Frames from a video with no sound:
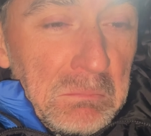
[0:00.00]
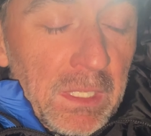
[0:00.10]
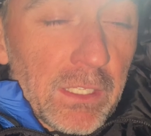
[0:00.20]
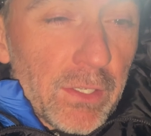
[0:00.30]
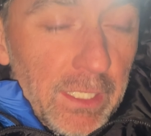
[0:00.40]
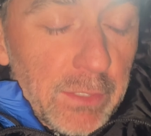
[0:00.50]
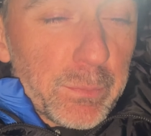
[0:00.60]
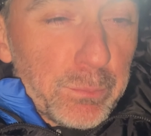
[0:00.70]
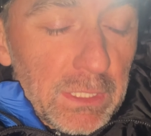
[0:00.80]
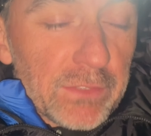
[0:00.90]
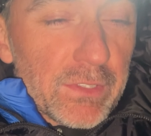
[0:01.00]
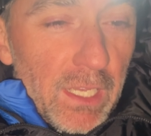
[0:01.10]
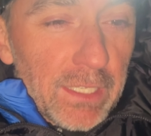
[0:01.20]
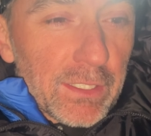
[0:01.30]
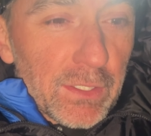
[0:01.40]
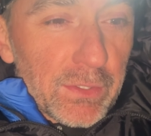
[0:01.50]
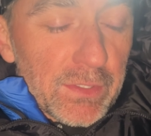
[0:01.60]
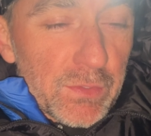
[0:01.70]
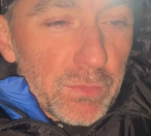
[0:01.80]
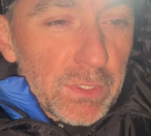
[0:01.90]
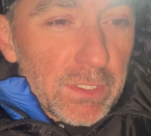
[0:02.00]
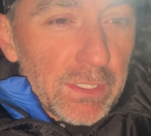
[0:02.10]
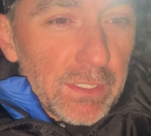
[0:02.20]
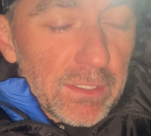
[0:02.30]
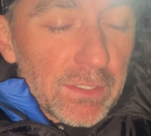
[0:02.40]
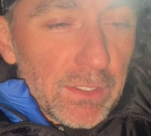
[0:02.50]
You know, 100 Boliviano is really